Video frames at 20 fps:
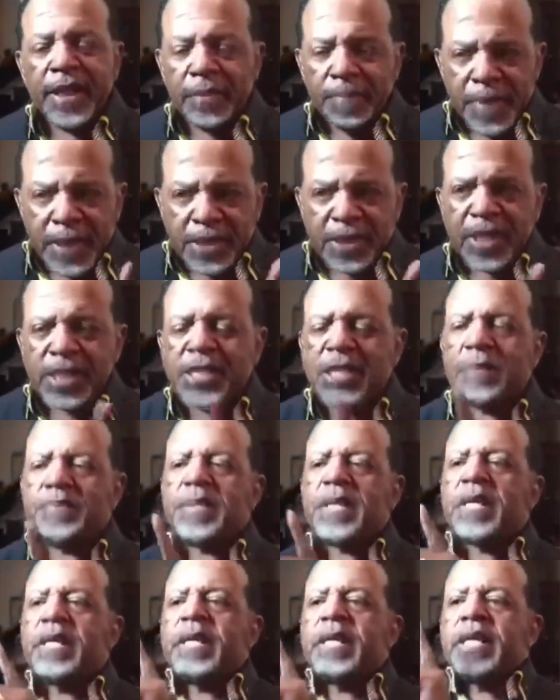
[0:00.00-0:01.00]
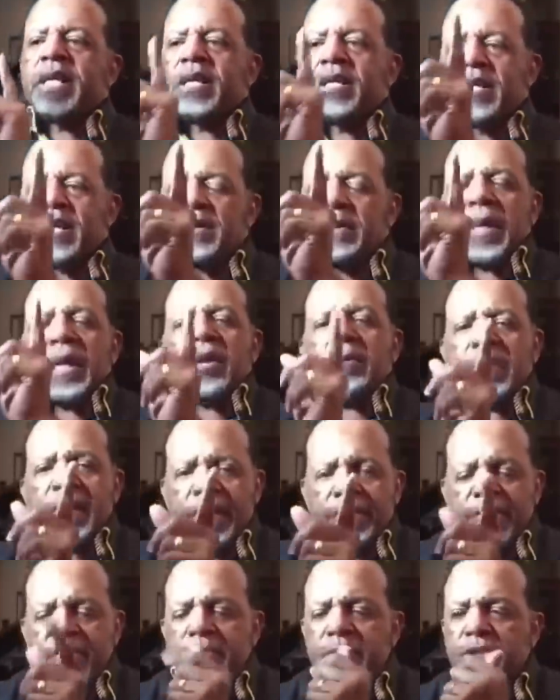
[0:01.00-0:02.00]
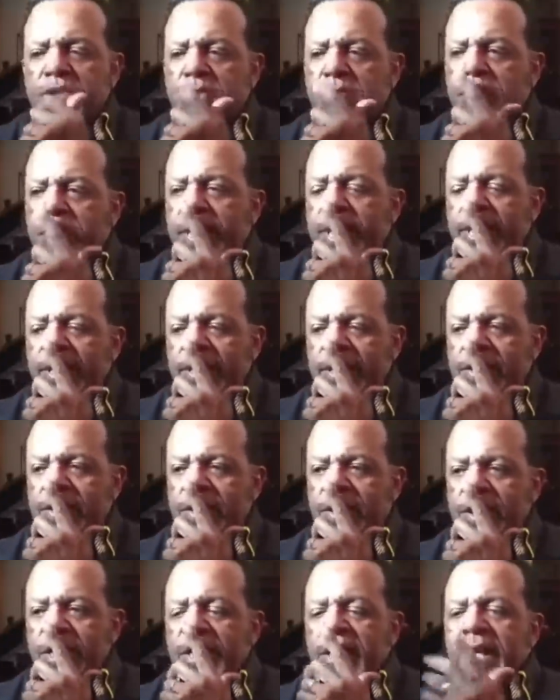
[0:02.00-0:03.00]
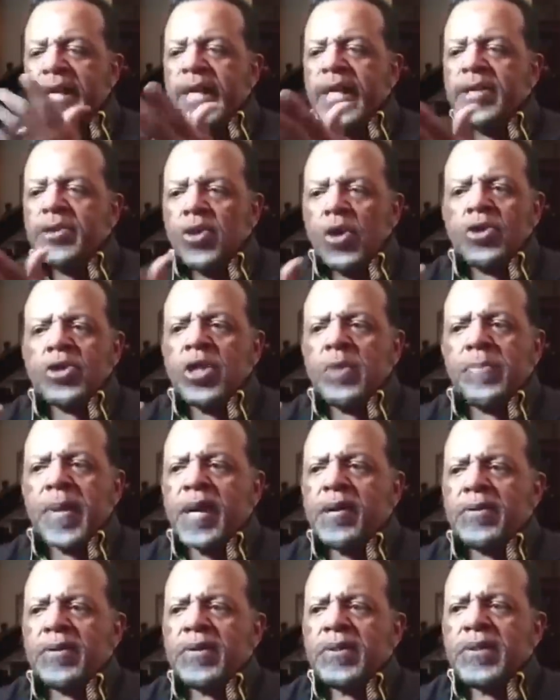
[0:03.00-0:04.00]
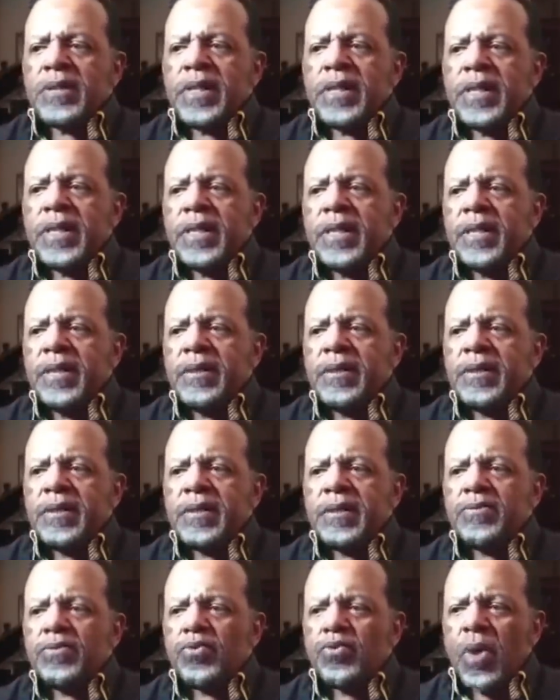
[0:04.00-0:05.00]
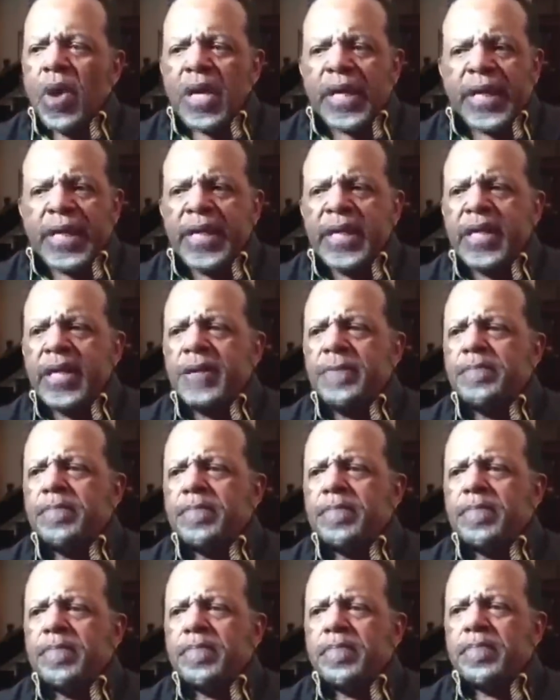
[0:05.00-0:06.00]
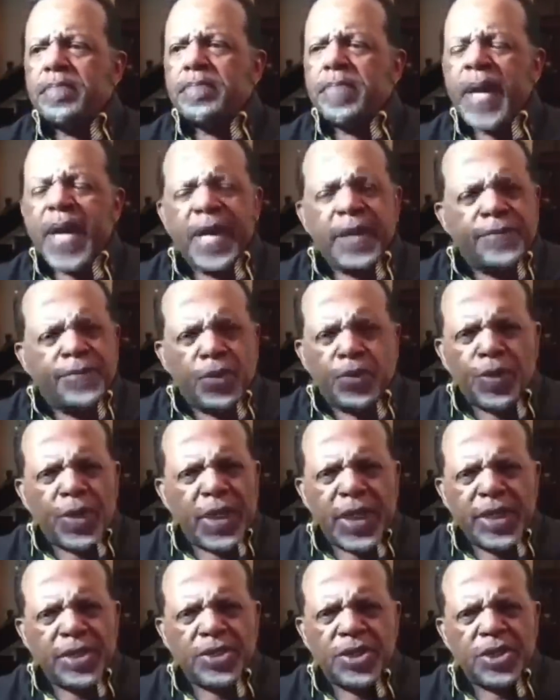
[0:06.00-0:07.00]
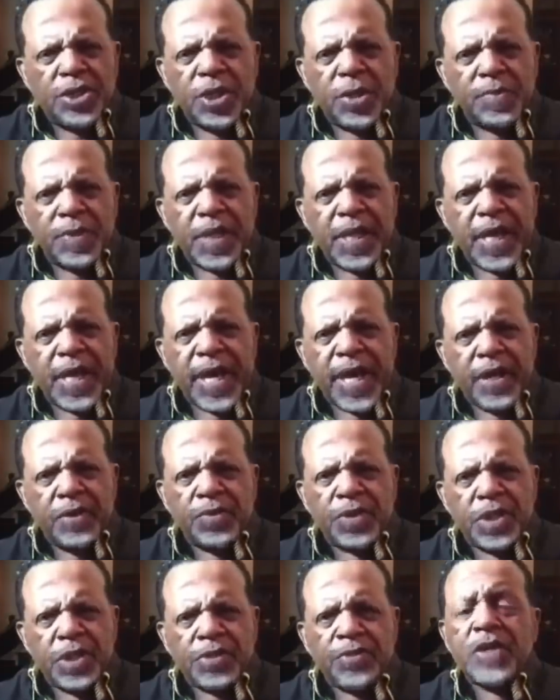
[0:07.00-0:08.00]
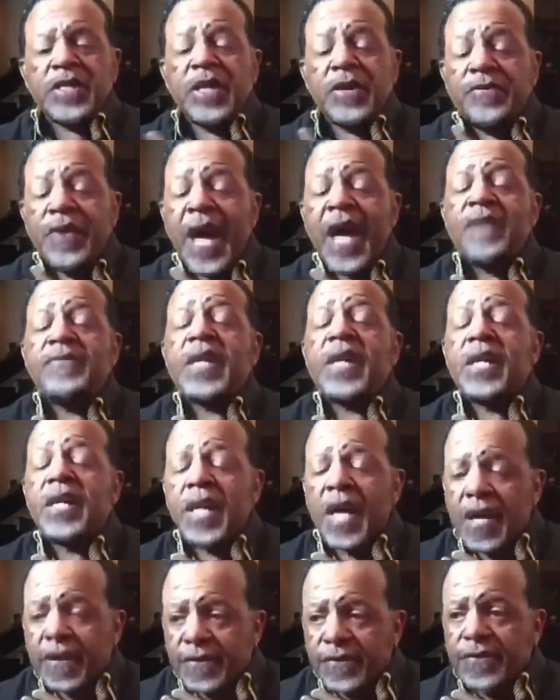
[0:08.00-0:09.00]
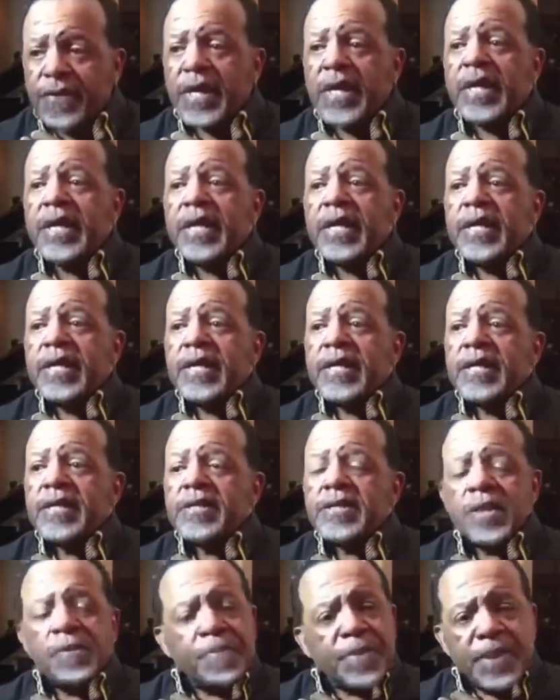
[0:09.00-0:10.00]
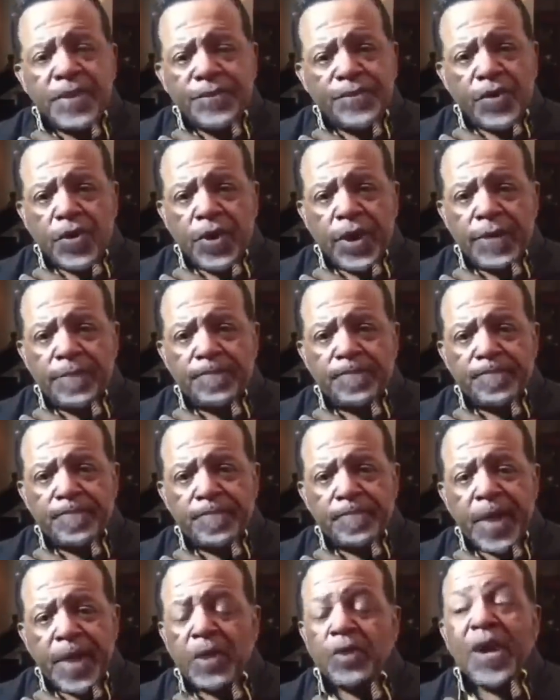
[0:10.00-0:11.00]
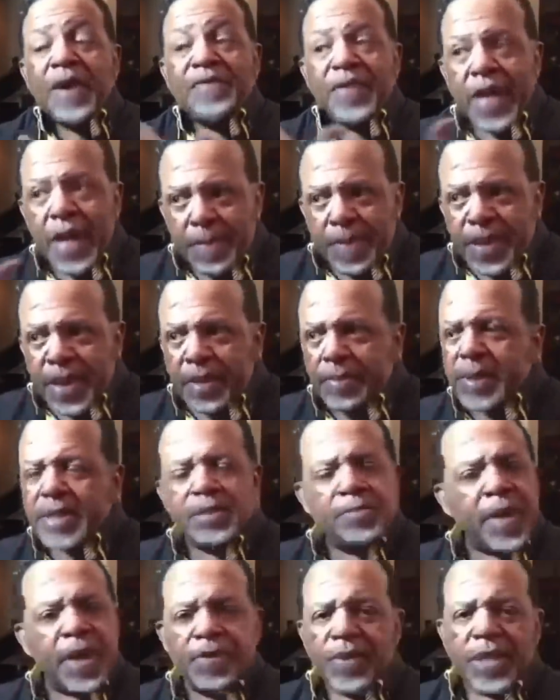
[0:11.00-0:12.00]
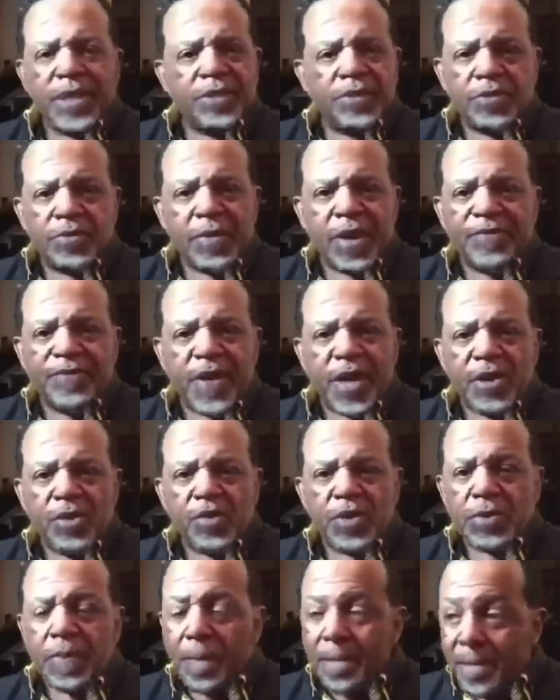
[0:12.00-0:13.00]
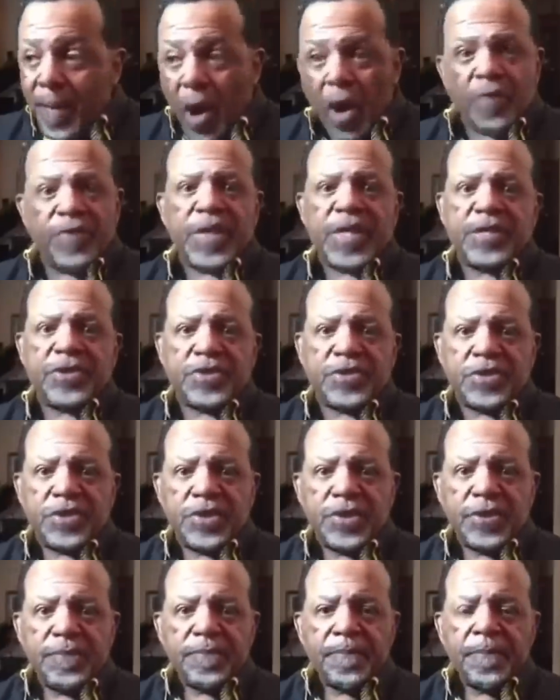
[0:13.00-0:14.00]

Let me say something again about our beloved Bishop Ellis. He talks about the, the rocky, painful relationship that he had with his father. I have a lot of sympathy for him. I don't have empathy because my relationship with my father was marvelous.